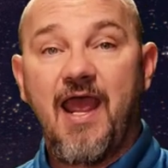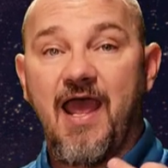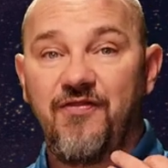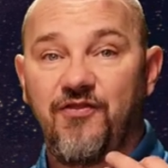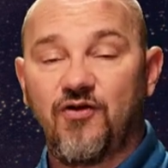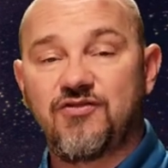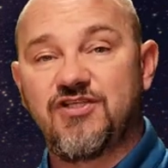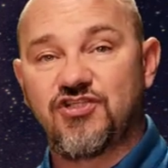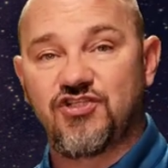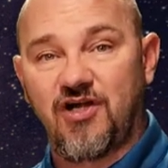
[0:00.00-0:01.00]
And those
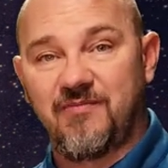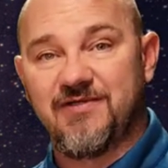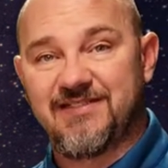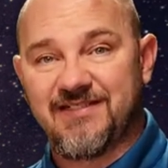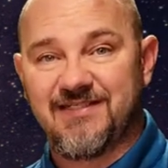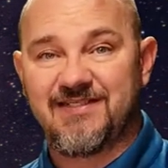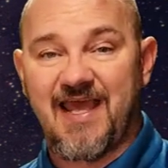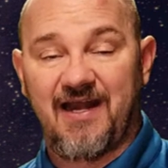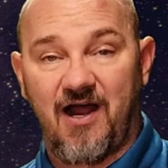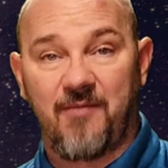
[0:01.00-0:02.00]
disturbances
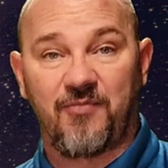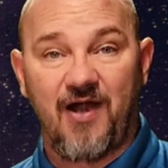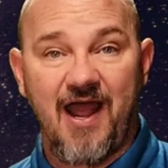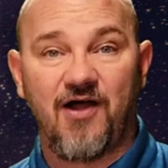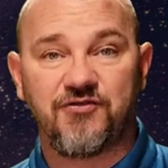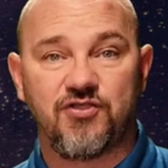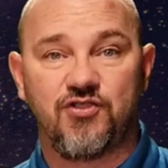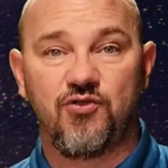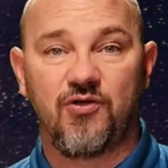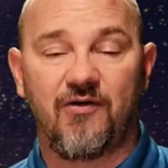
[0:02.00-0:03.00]
at upper
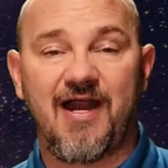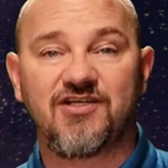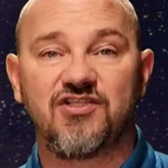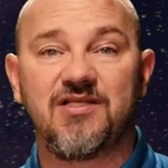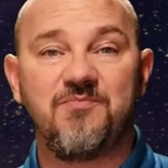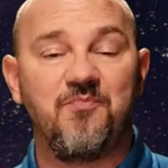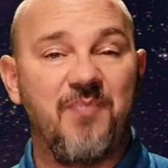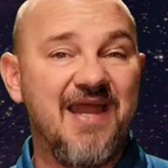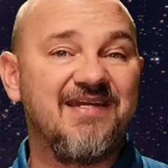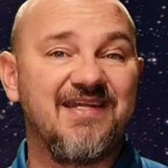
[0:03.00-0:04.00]
altitude are actually
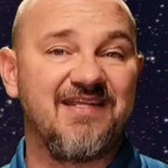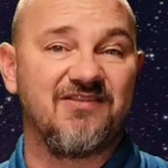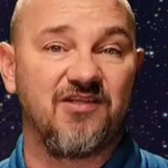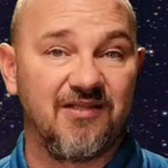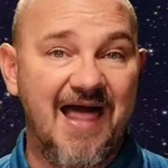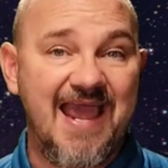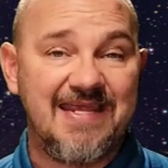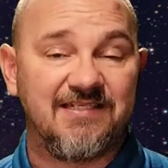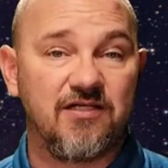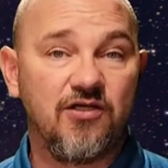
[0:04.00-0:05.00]
bending the
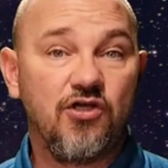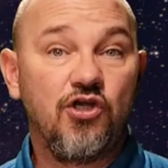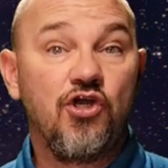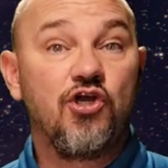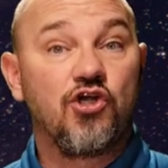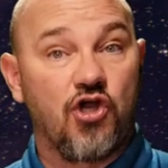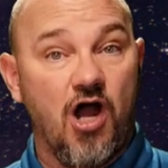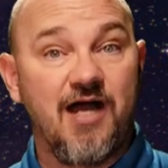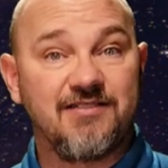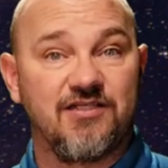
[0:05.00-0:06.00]
light,
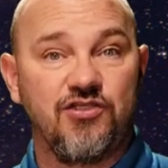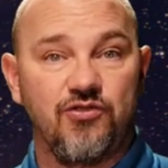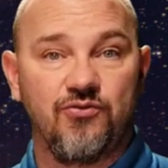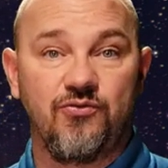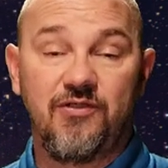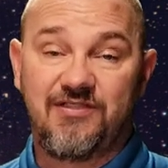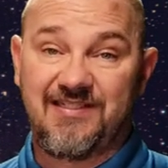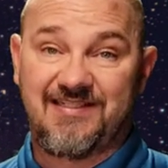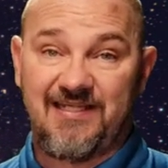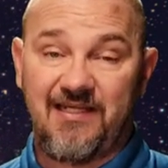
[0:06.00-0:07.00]
causing you
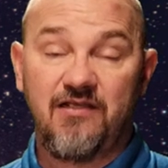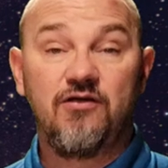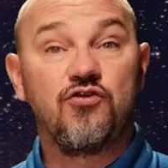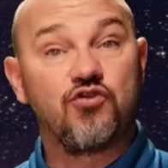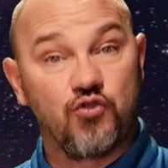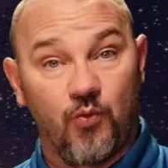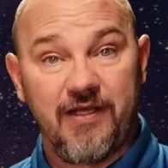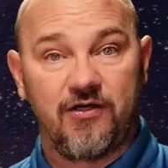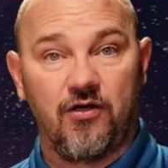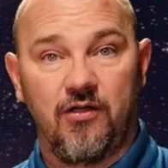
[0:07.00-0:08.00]
to see
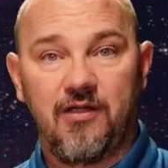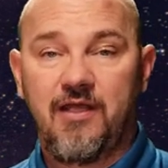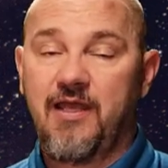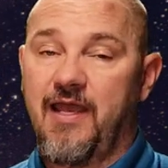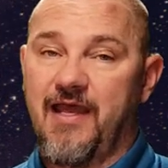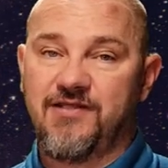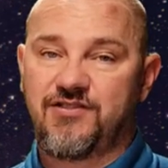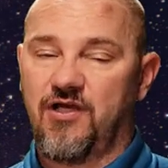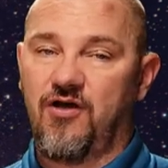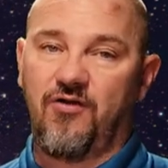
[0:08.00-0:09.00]
twinkle. And
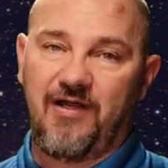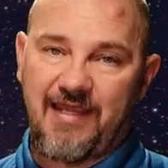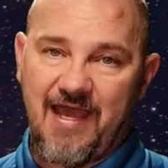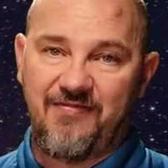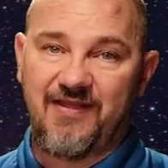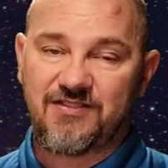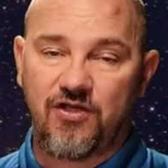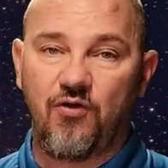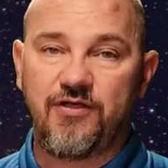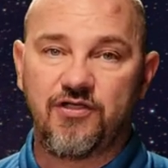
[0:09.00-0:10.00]
so again, that's
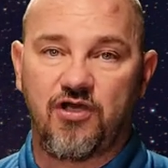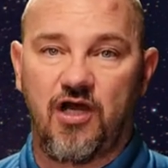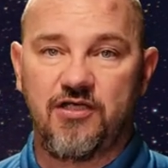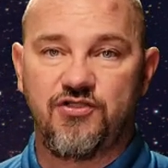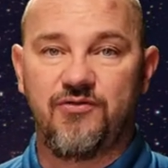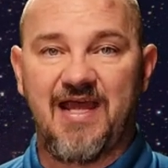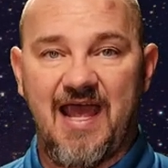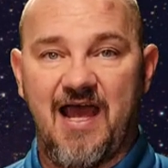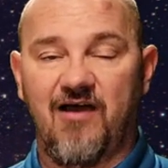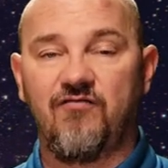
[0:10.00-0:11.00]
going to cause you to
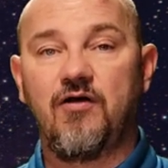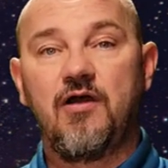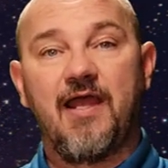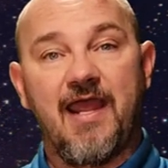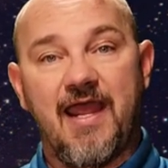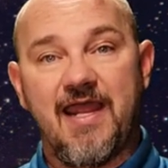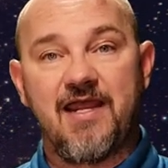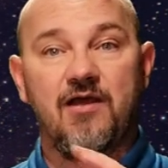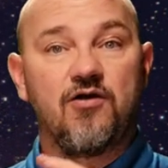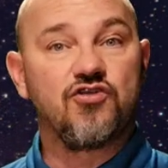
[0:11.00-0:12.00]
have
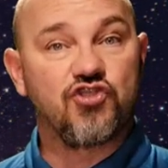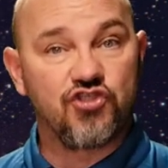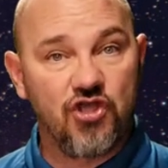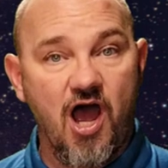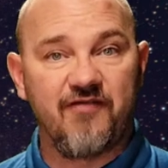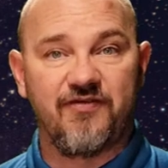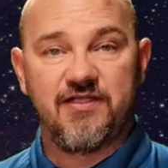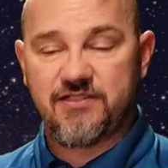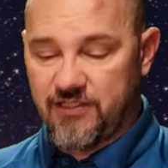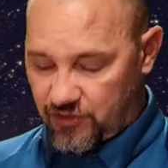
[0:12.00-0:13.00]
a
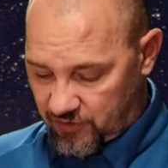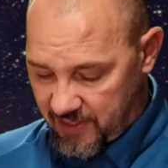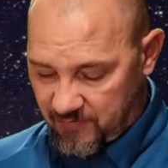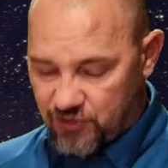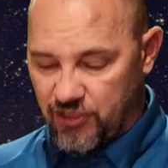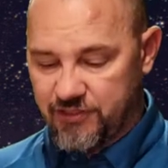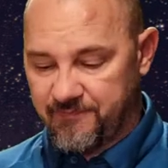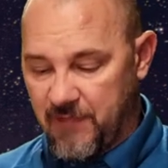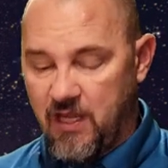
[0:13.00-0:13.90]
softness in your images.